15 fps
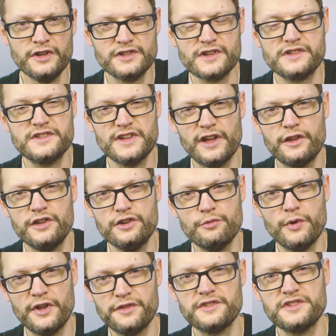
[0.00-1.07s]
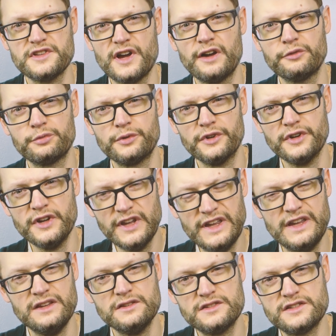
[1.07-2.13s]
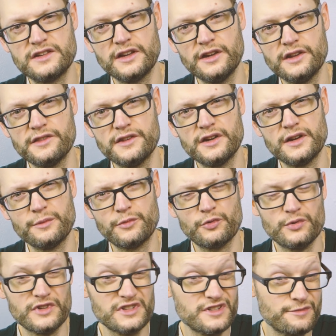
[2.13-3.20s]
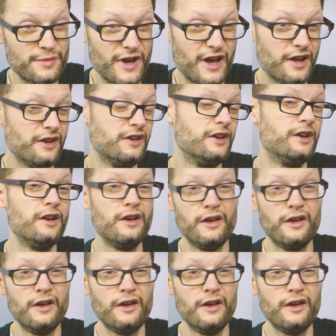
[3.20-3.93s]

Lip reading: to tell you what the software needs to get in the #1 spot.